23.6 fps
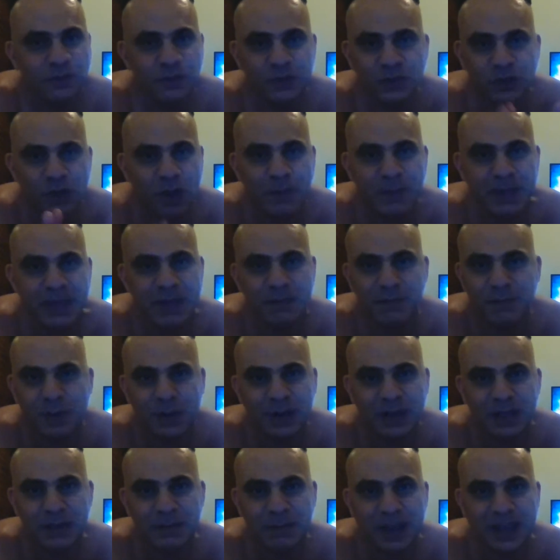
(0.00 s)
Tommy and
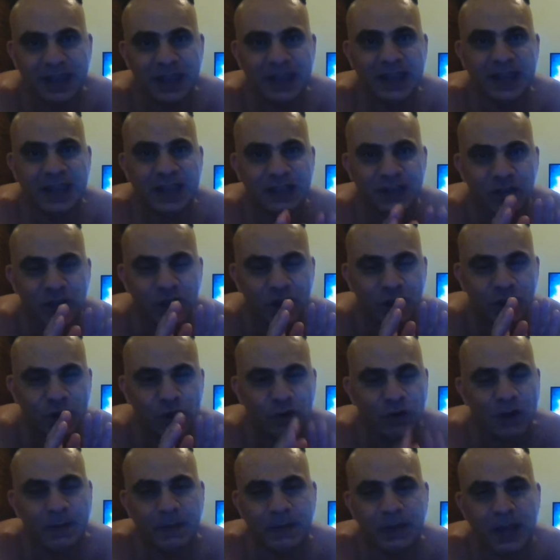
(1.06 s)
Molly May are a
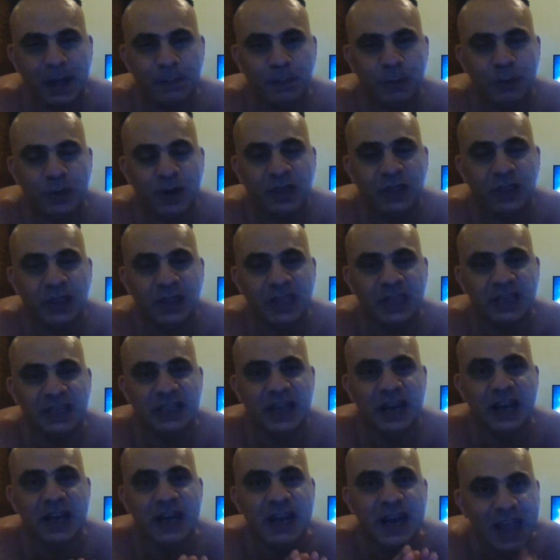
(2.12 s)
crap couple. And I think it's
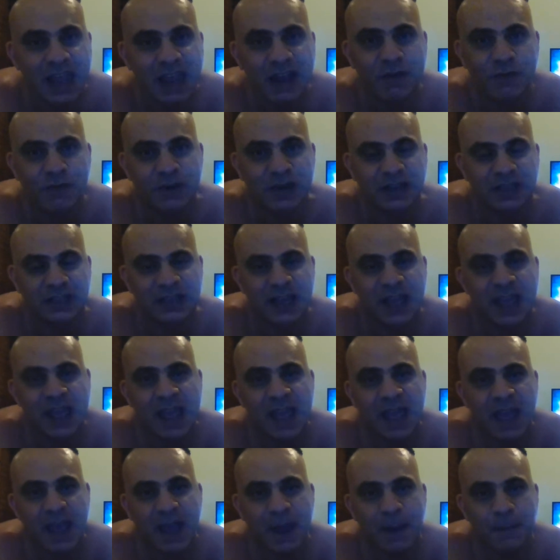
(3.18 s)
hilarious
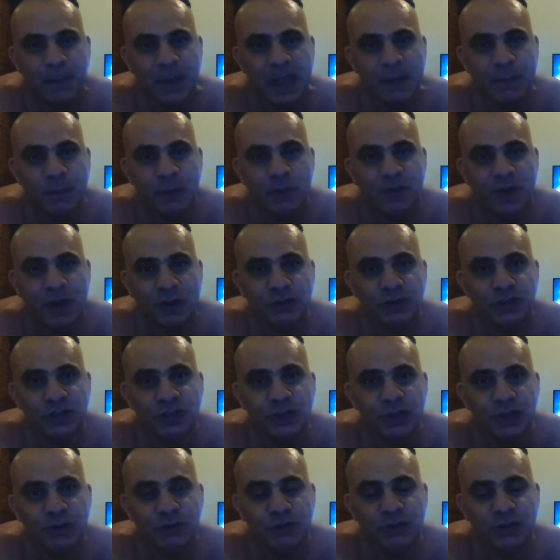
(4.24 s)
how people voted
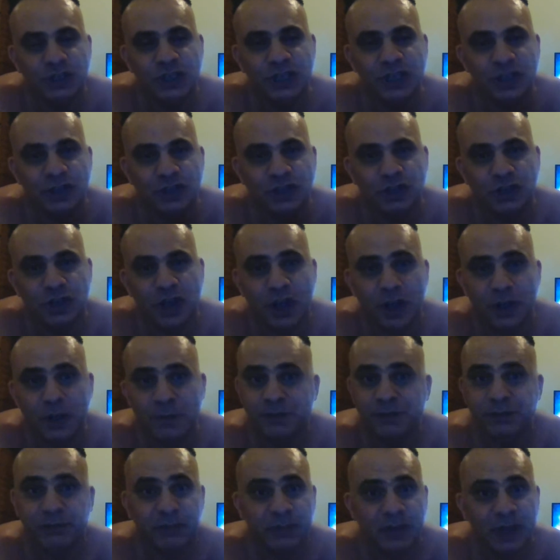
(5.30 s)
Lucy and Joe.
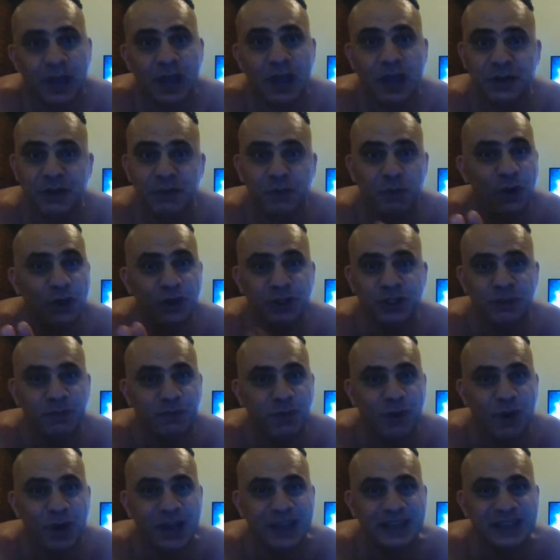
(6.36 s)
And what a
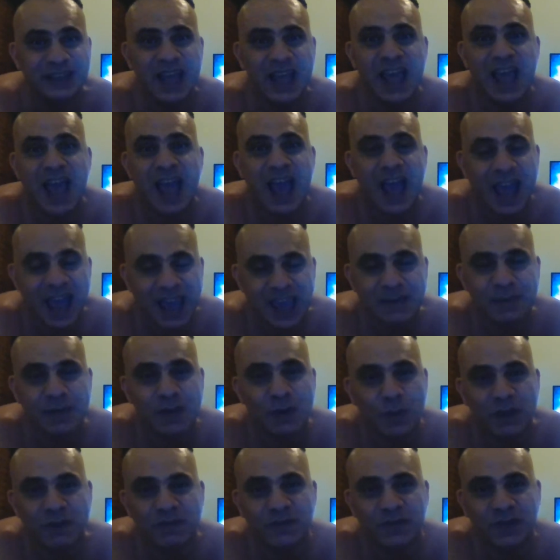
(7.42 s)
surprise, Amy
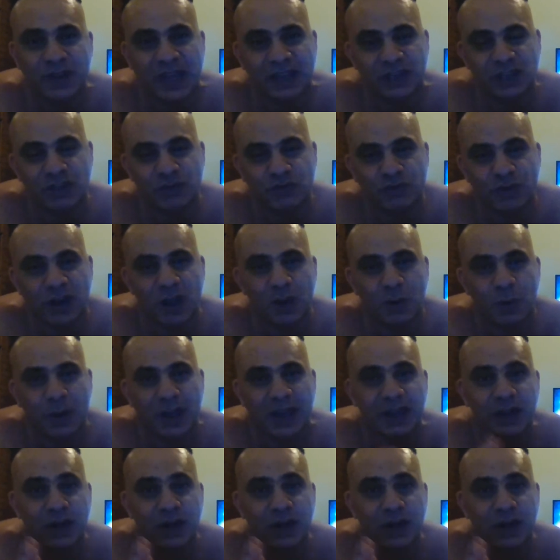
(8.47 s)
went for that straight away.